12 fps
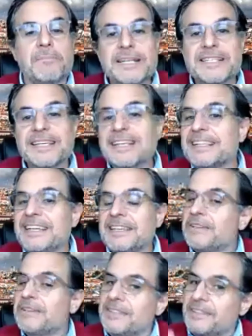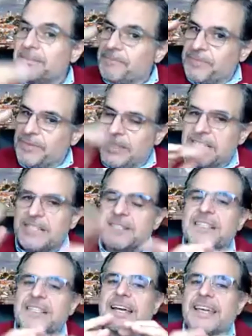basically, this
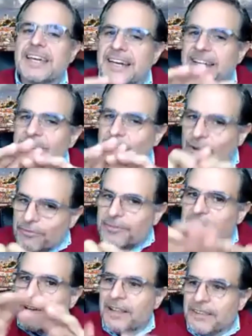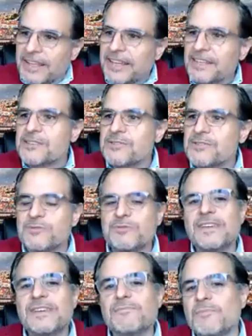is like a kind of context to
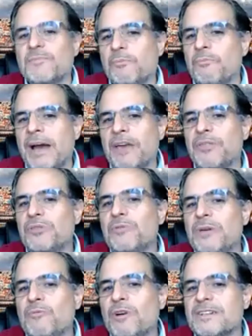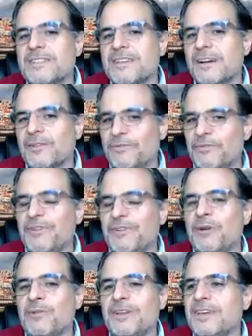my three ones are
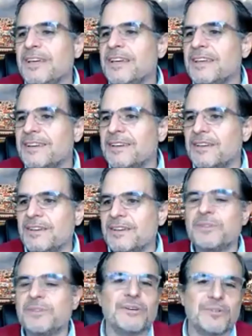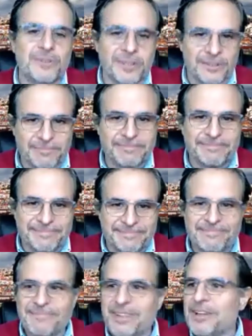very immaterial.
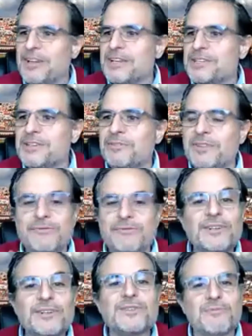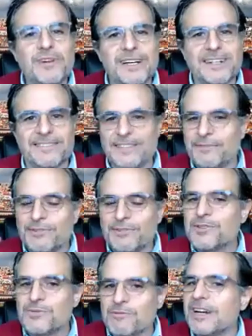So the first
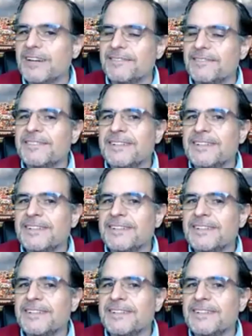one